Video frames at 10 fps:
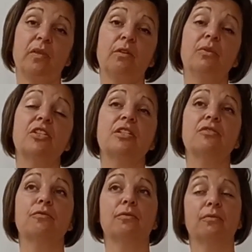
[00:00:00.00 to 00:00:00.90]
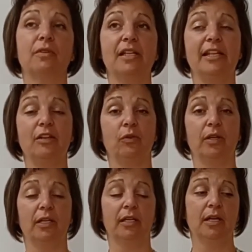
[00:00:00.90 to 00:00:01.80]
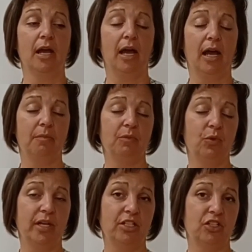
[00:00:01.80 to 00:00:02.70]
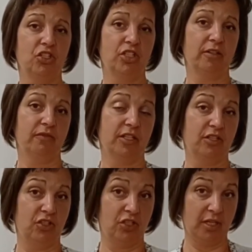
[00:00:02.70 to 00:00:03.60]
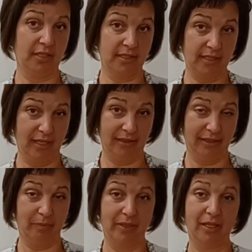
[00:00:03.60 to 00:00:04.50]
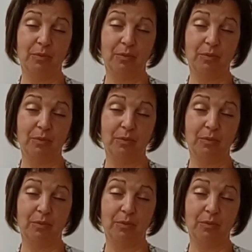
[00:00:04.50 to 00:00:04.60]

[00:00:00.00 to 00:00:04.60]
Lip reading: which is really good. I'm going to shift just a little bit.